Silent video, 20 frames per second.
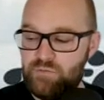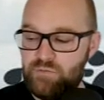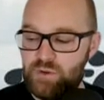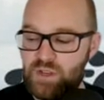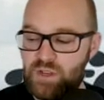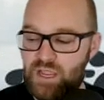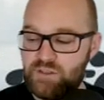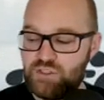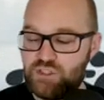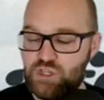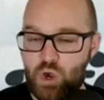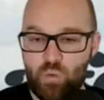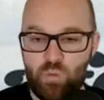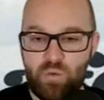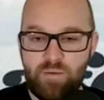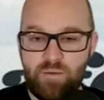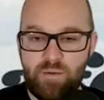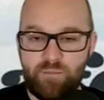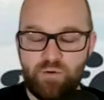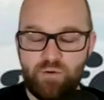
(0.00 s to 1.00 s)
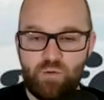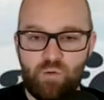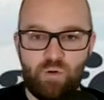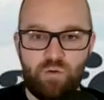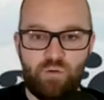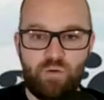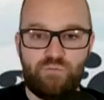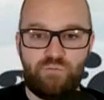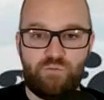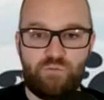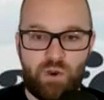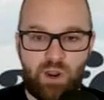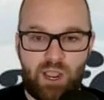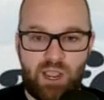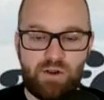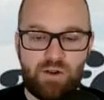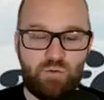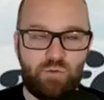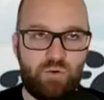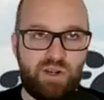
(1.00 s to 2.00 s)
guys don't remember or
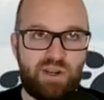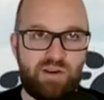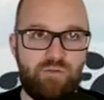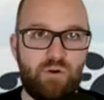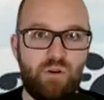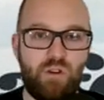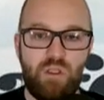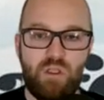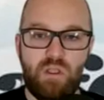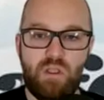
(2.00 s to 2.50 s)
forgot or whatever,